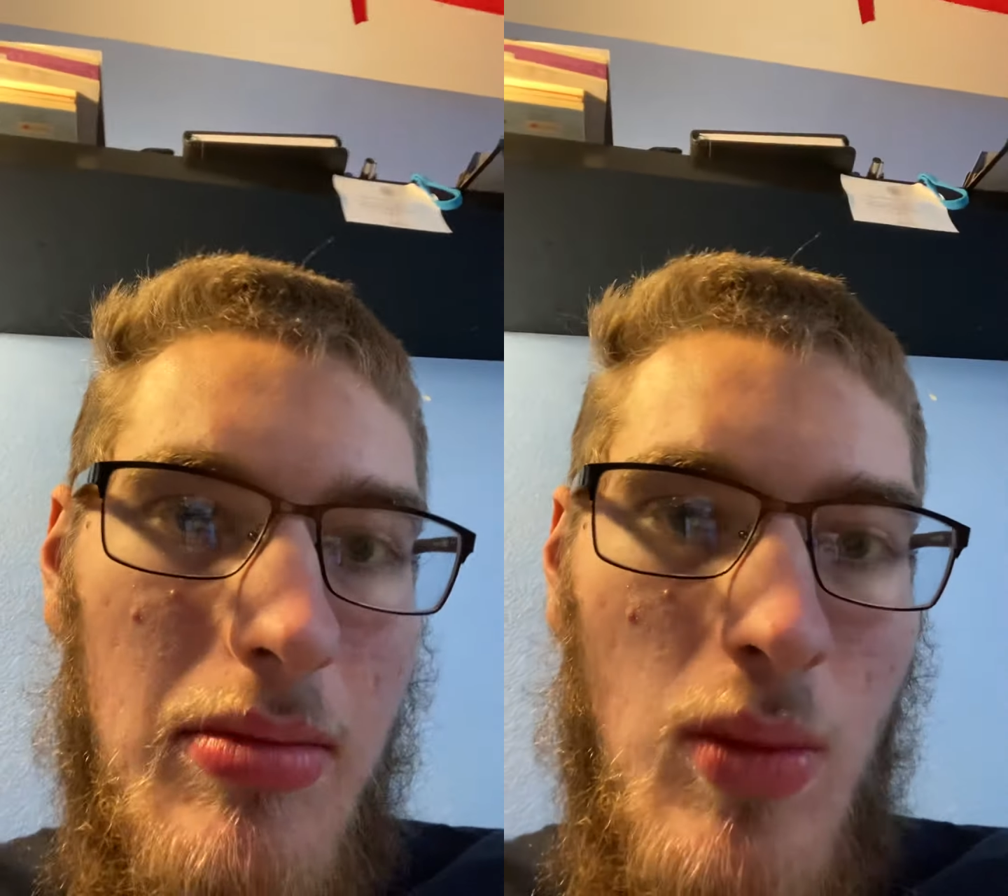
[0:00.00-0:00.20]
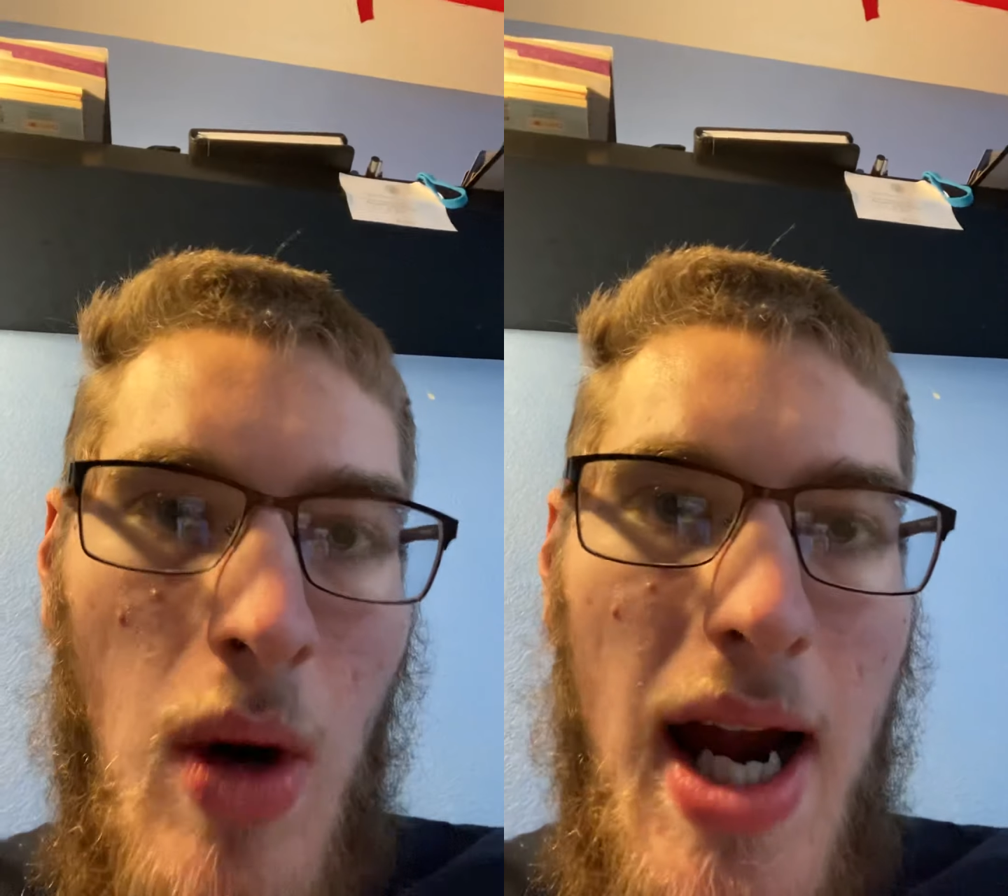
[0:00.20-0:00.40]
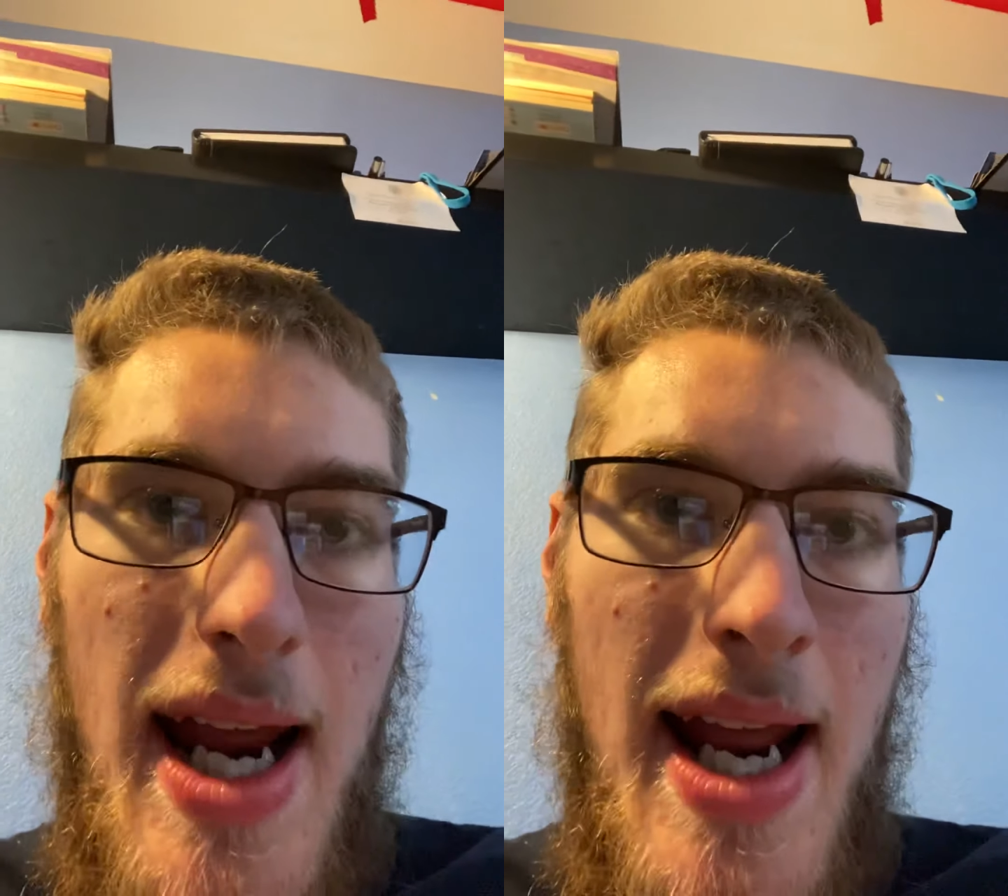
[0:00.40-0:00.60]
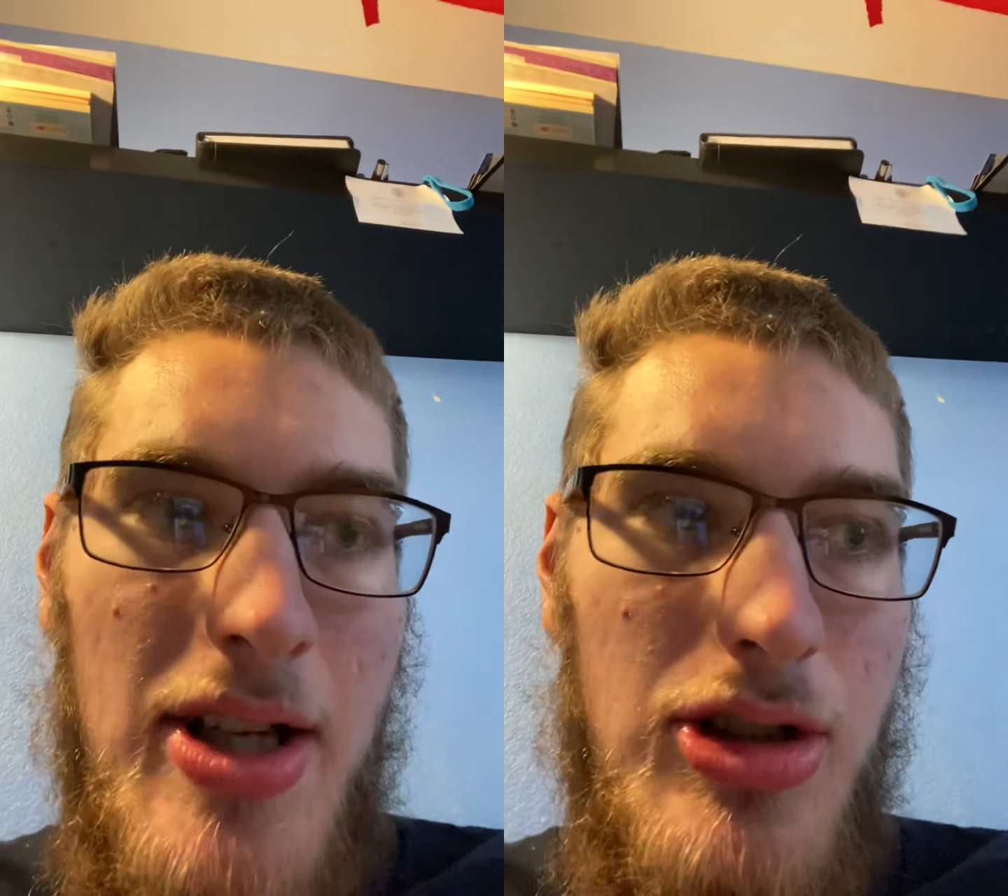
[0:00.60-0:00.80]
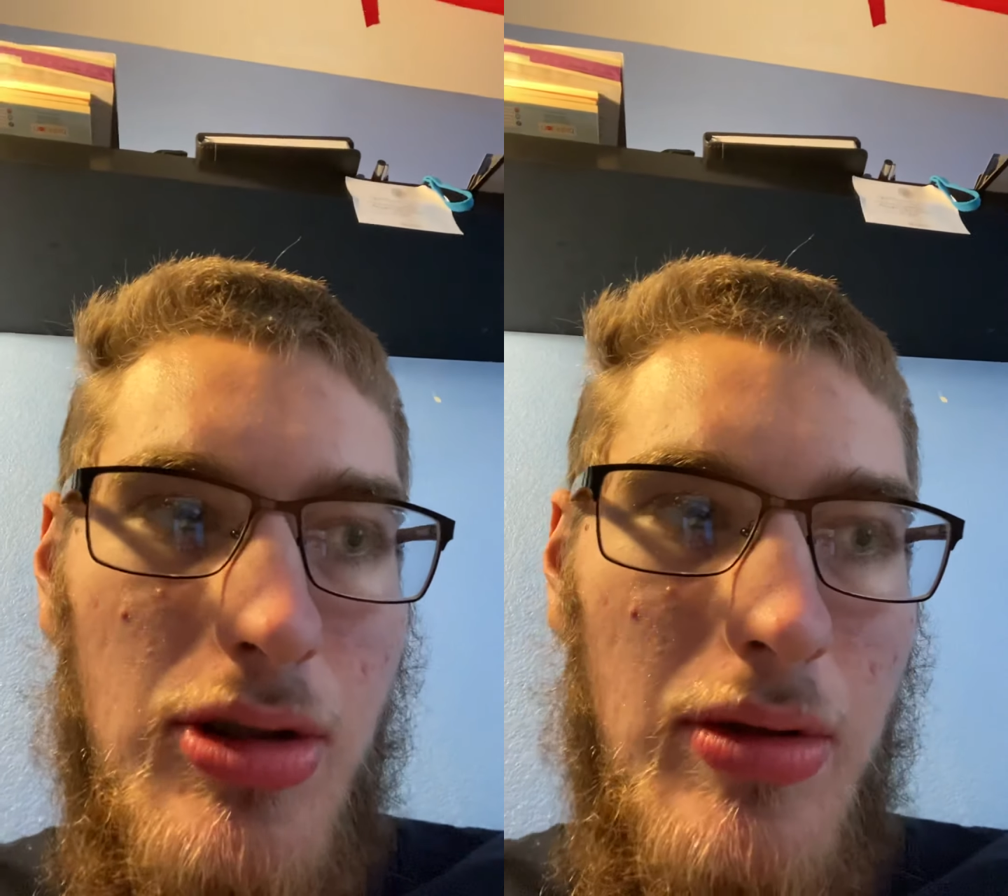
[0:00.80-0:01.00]
why I
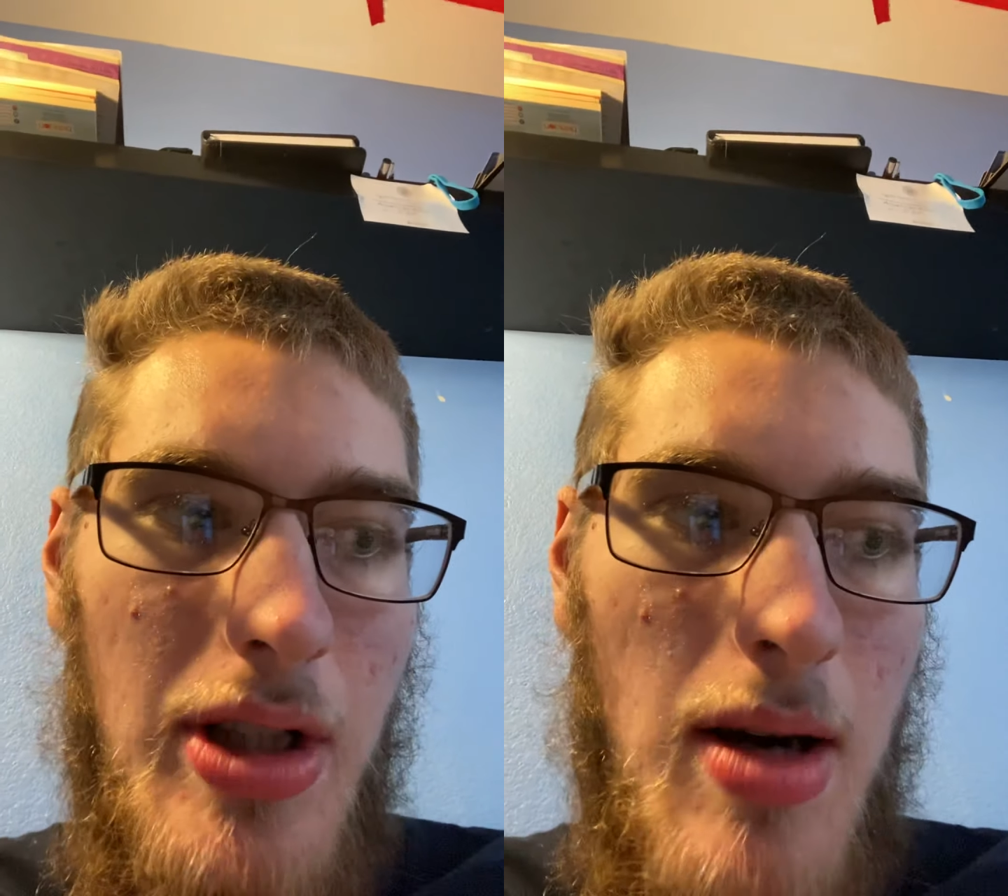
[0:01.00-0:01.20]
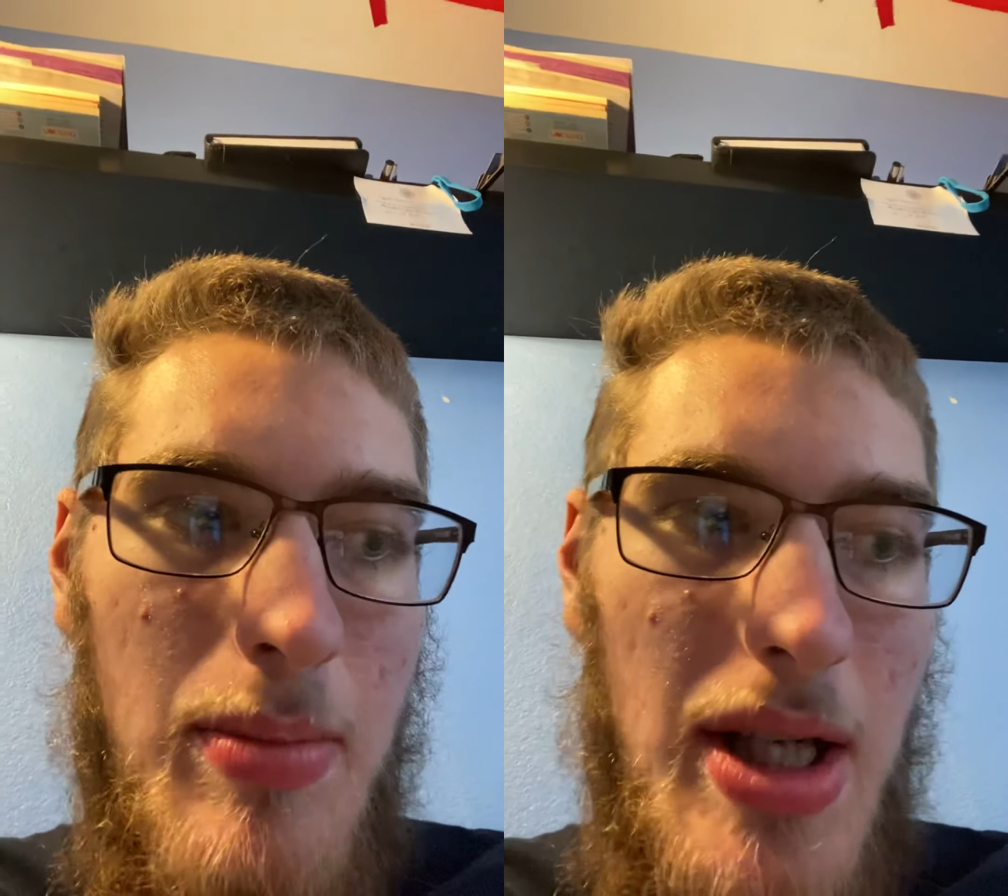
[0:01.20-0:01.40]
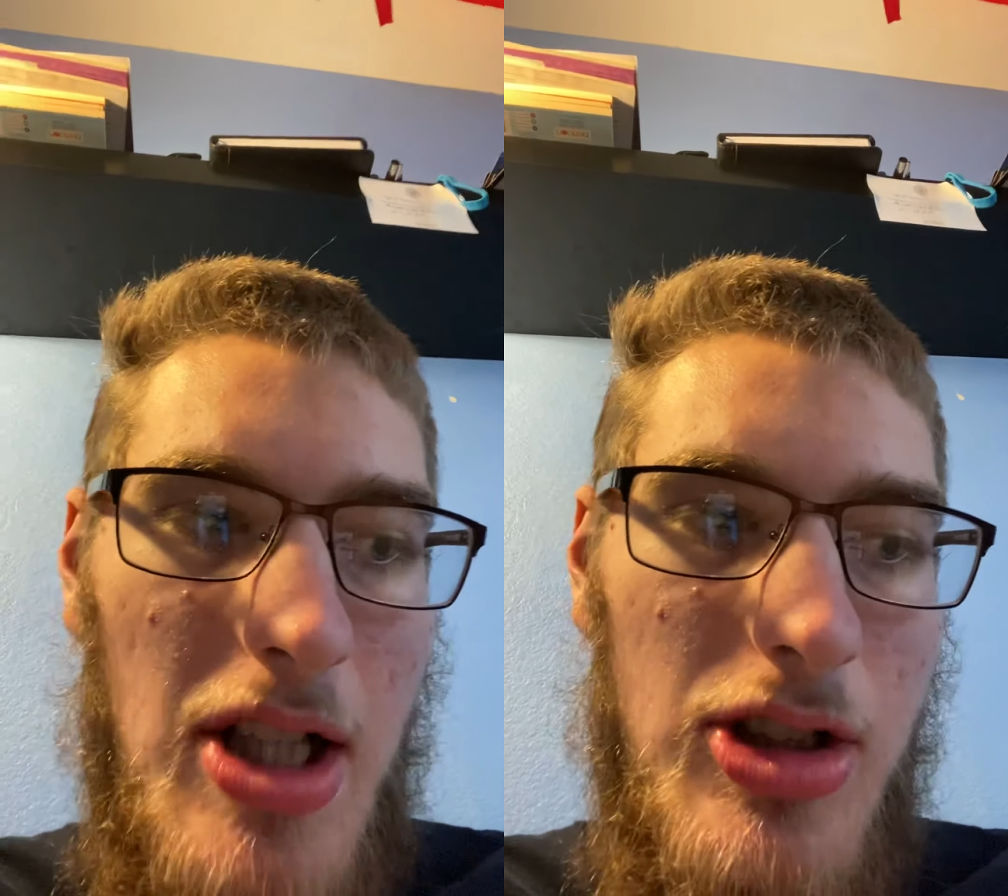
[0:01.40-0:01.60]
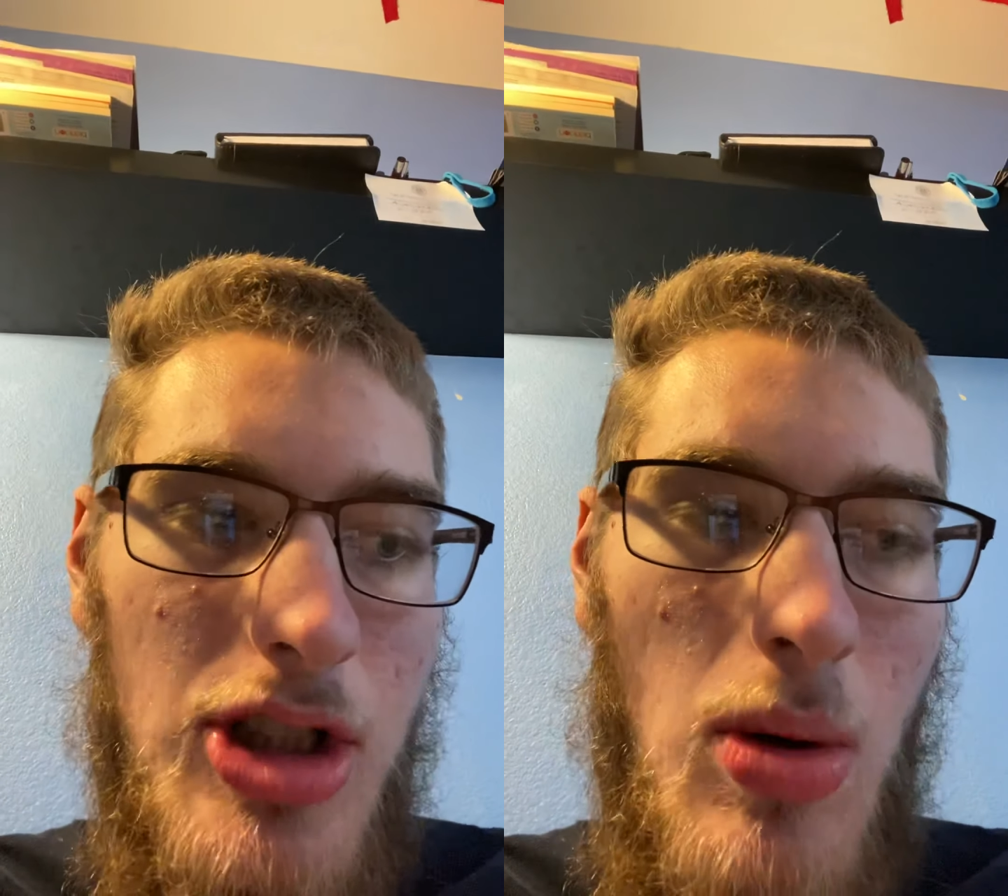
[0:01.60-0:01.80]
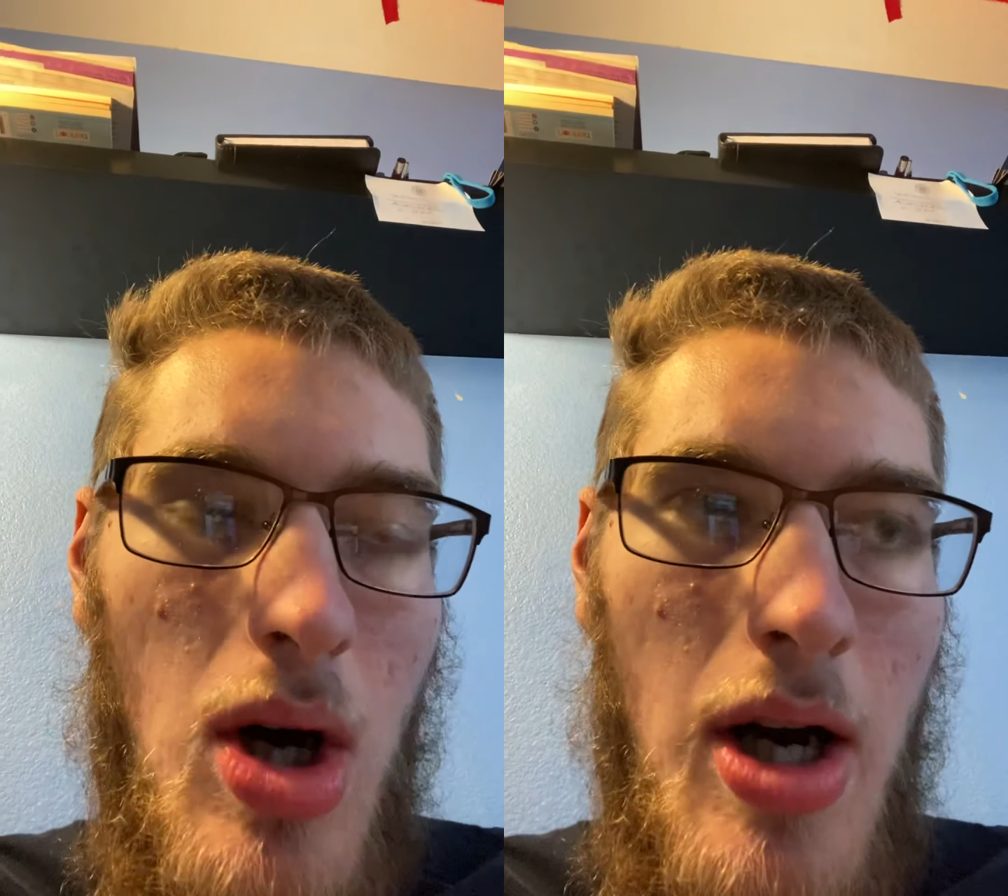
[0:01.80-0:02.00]
hate certain companies,
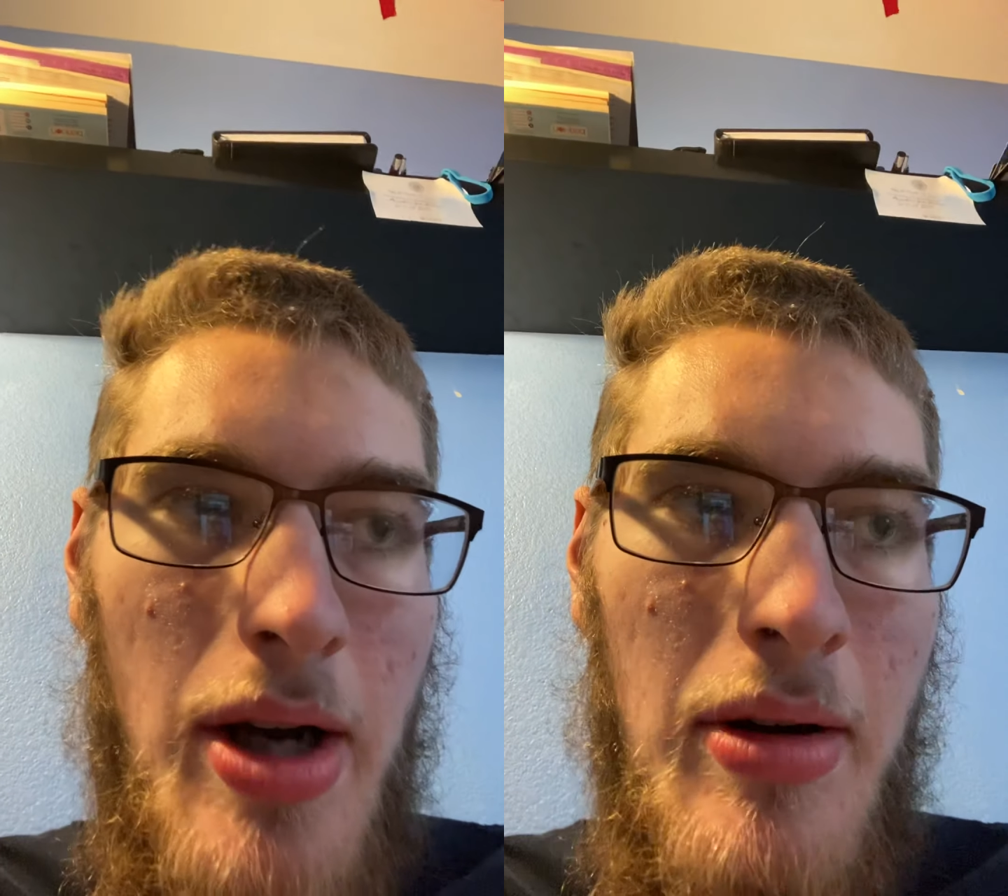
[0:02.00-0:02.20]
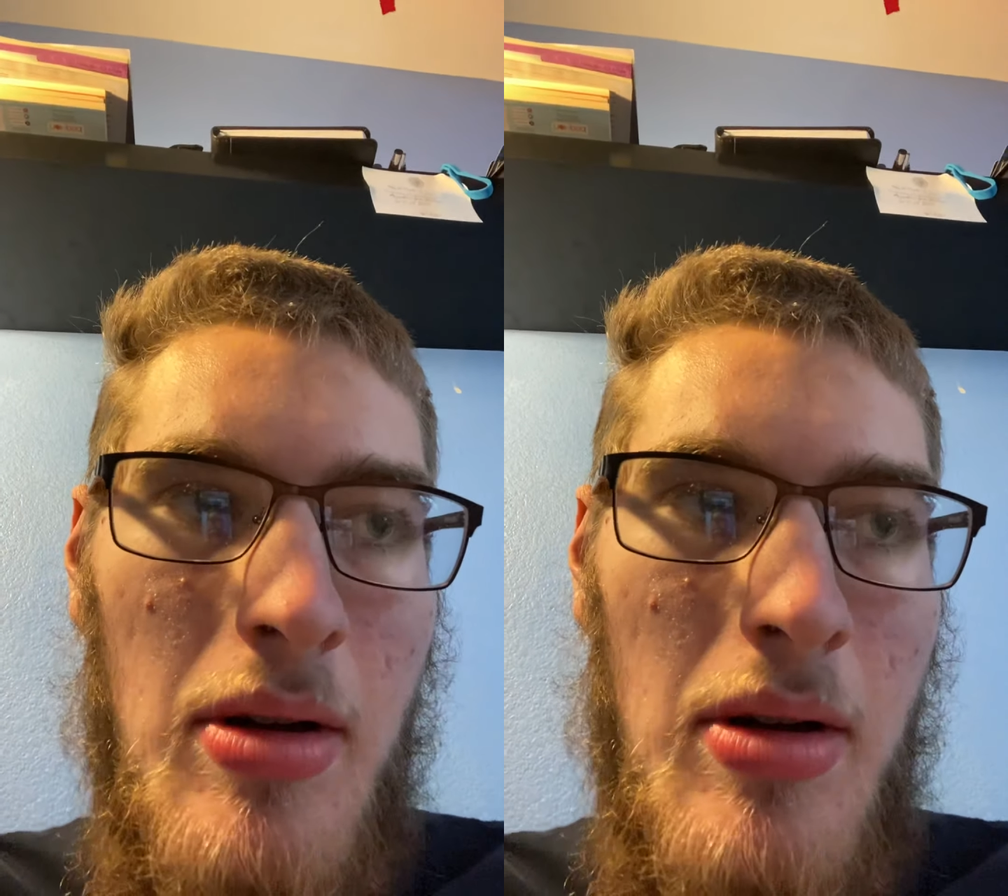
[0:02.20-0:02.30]
so on.